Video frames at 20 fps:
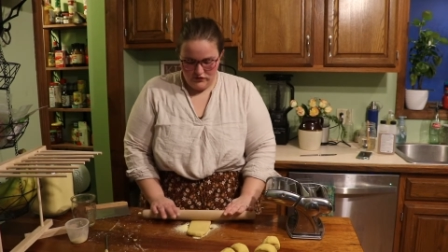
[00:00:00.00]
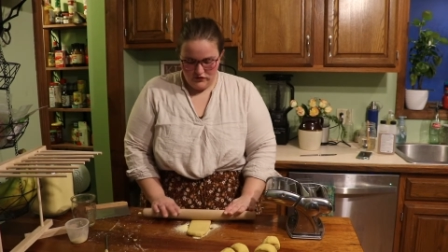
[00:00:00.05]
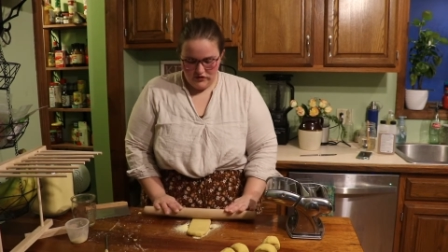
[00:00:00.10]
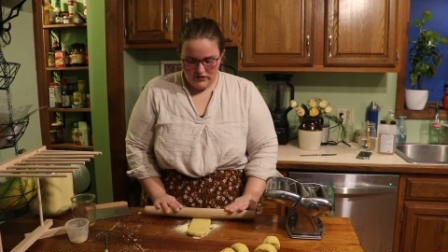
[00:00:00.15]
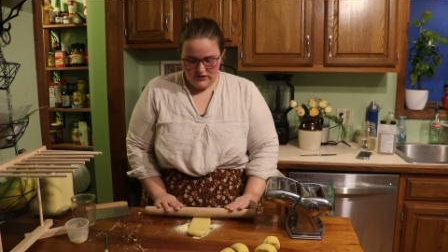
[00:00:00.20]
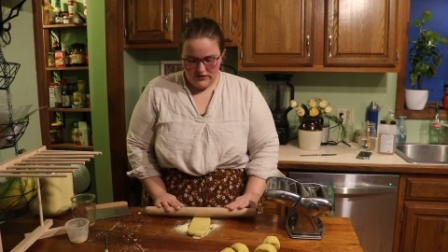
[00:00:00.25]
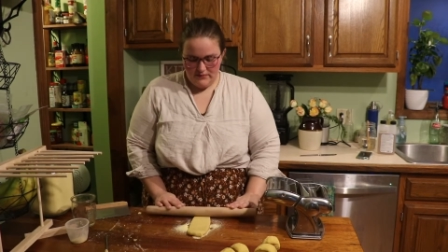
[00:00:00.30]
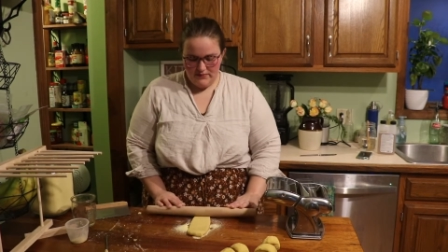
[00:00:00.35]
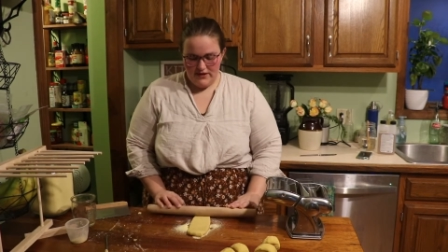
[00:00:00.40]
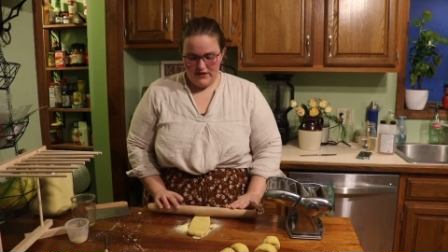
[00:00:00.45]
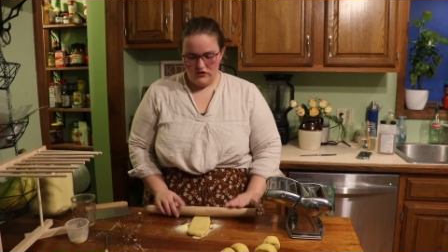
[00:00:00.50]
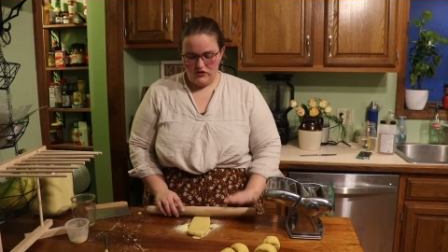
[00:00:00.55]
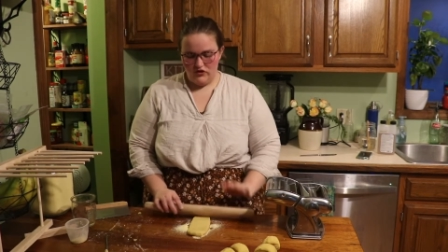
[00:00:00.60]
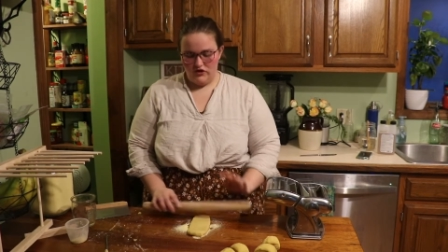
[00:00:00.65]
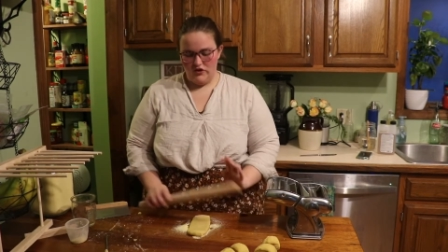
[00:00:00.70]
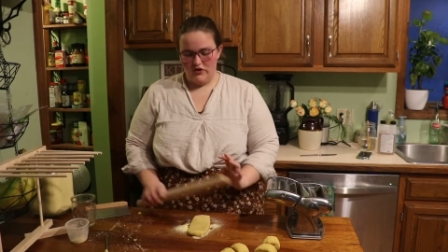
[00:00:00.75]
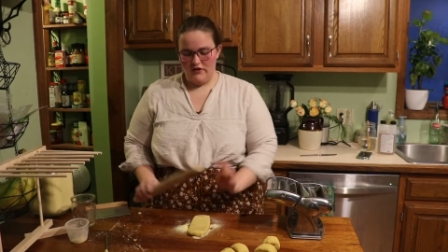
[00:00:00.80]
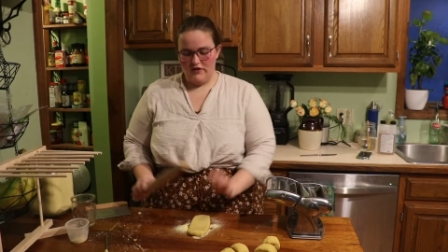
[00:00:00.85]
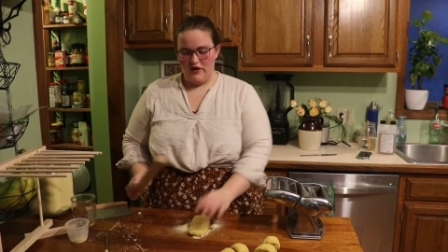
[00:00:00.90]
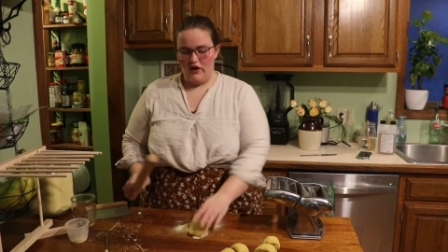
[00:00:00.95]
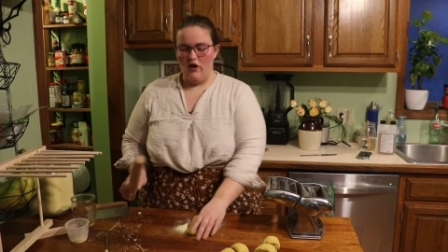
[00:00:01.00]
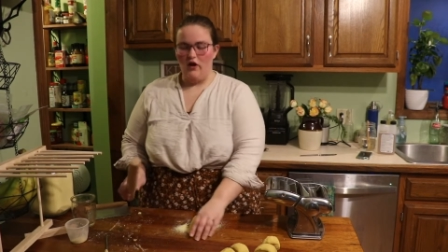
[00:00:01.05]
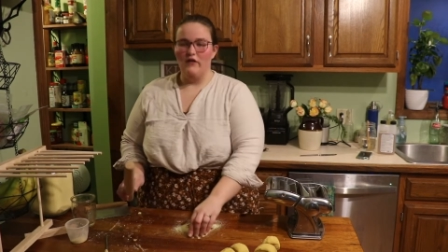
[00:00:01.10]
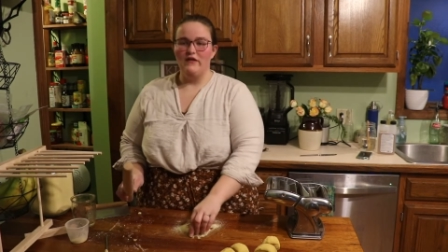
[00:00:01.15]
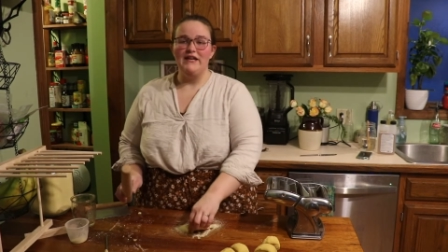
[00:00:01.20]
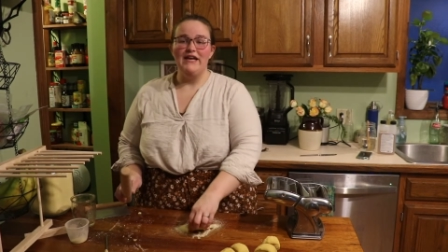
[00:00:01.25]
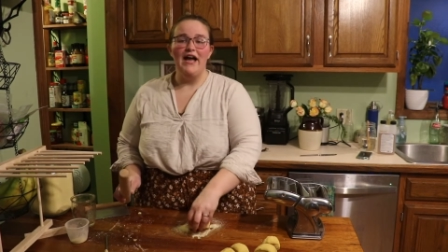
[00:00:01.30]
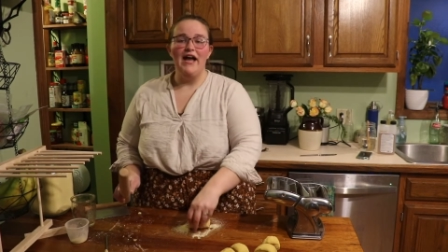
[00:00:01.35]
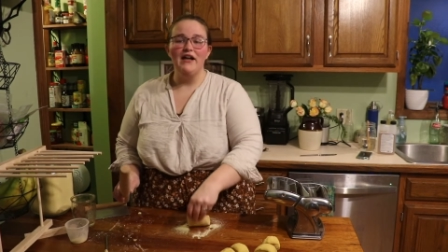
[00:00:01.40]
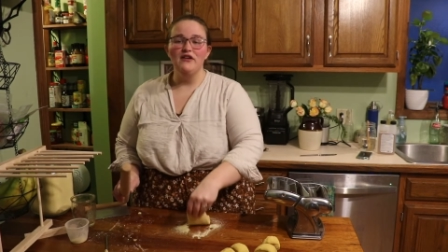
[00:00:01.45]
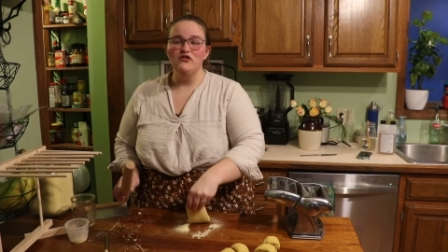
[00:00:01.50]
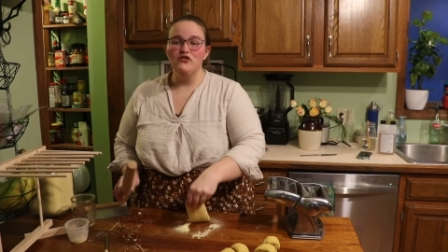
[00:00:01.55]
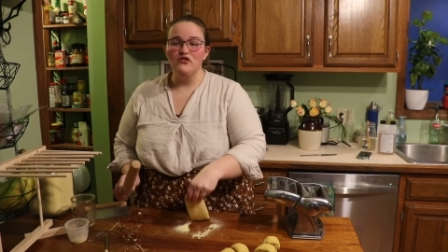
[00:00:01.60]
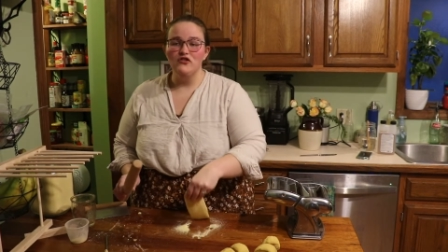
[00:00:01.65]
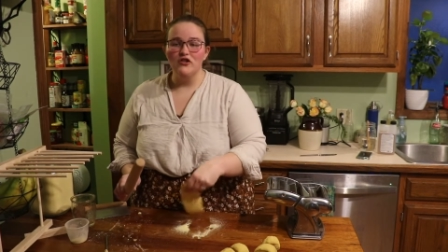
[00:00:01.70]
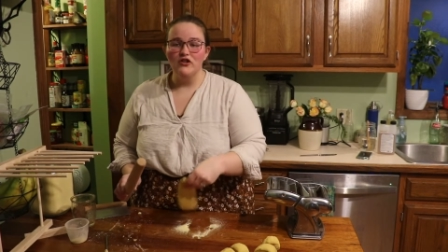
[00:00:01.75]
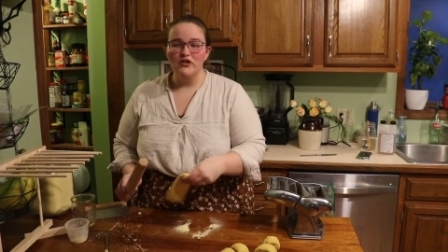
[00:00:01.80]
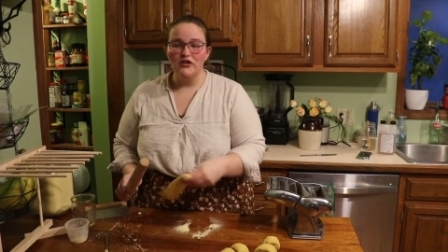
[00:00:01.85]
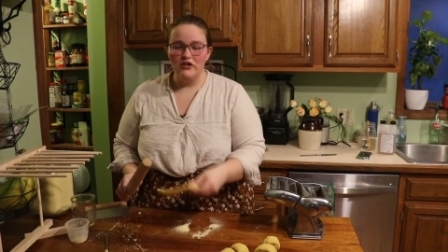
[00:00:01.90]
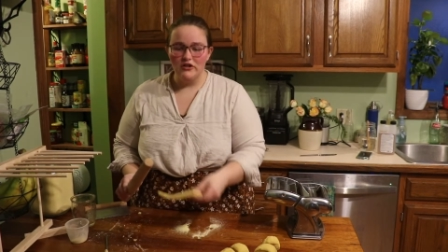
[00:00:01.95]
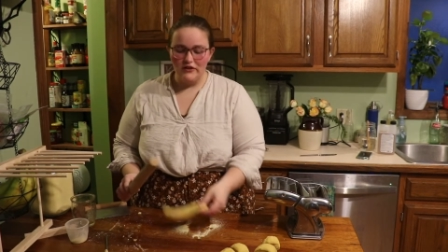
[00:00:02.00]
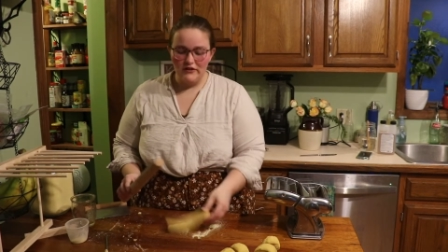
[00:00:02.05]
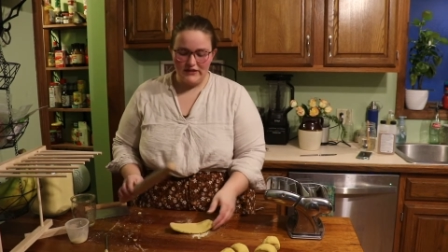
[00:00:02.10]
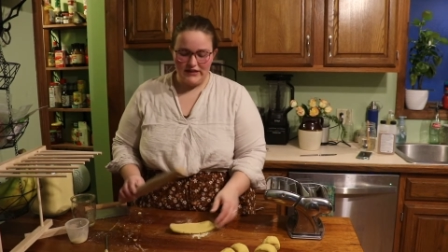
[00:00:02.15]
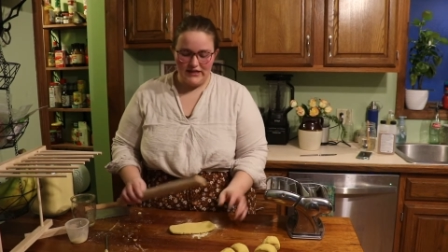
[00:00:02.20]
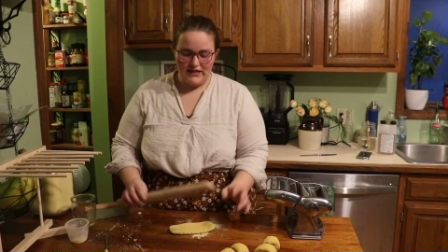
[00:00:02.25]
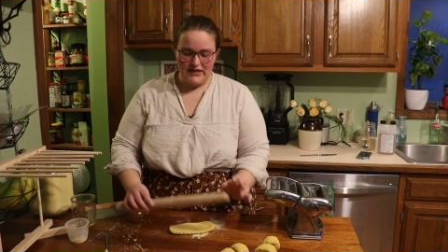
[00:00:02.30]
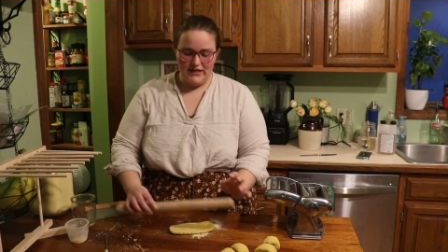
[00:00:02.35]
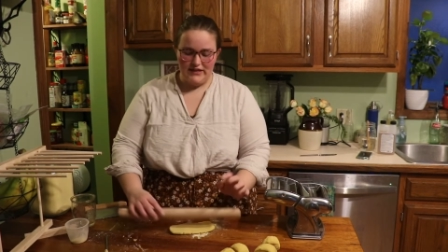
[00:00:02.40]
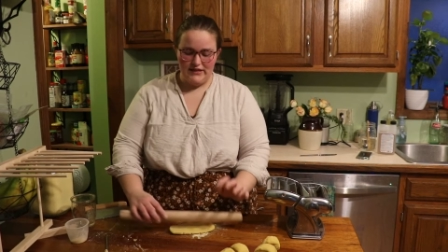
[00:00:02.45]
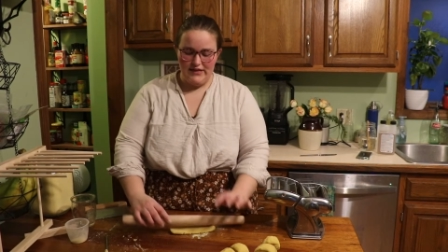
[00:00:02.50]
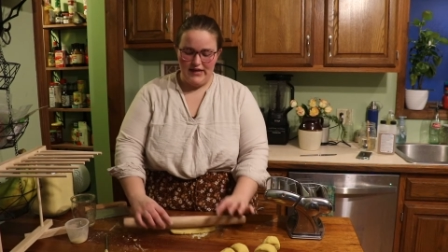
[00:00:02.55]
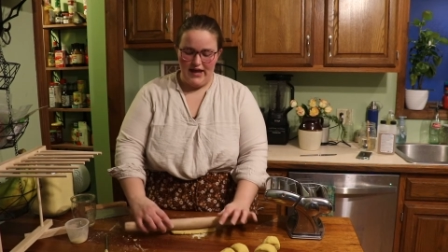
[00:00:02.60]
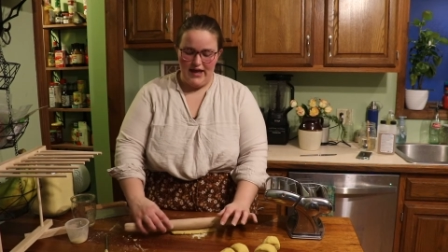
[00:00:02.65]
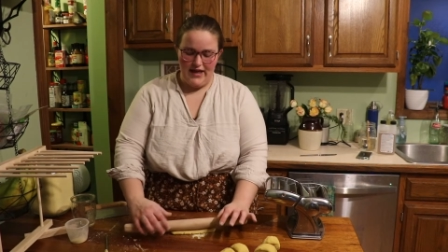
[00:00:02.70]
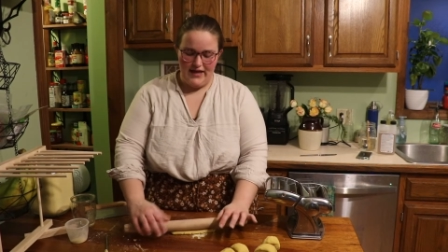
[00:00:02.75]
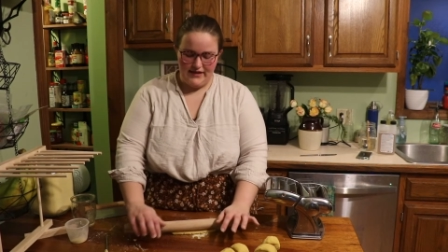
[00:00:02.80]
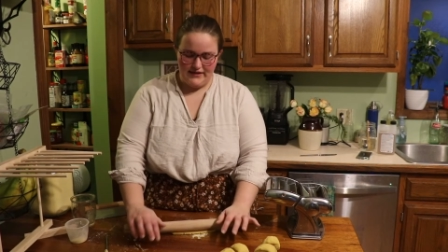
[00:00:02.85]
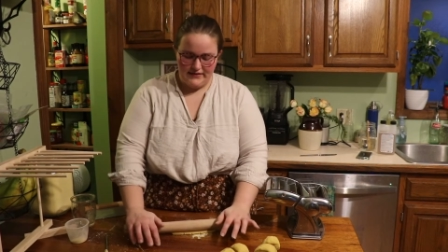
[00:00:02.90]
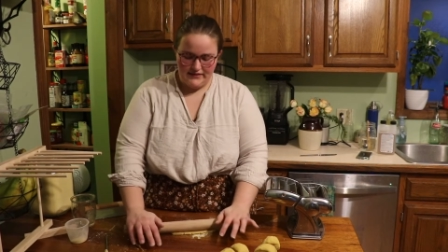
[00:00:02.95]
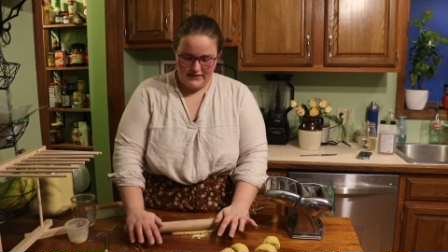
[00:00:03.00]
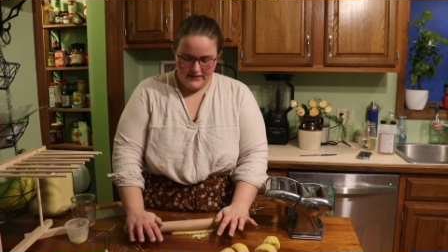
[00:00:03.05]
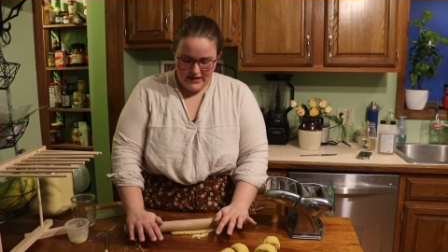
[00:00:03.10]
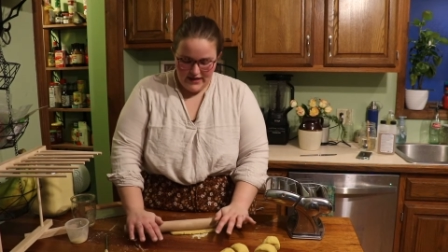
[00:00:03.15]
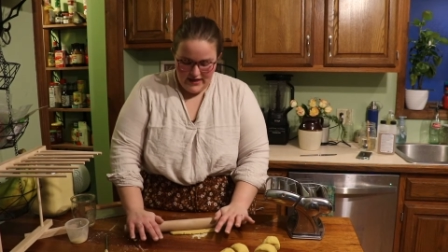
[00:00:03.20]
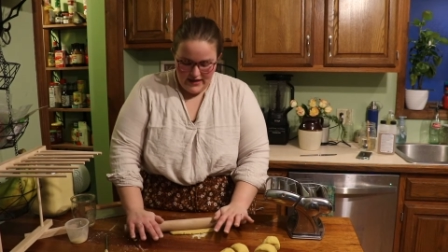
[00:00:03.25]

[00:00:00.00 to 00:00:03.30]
just to make sure that all the edges are clean and